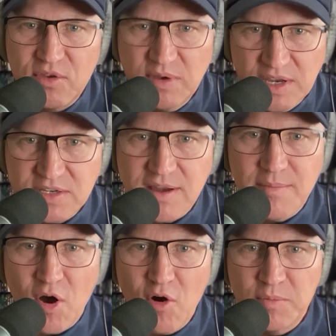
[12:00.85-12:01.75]
You need to
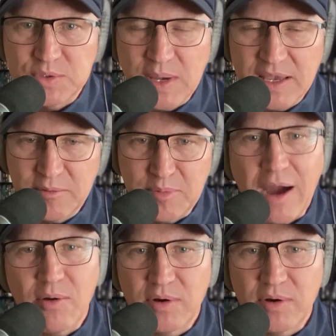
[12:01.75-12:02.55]
come home so I can power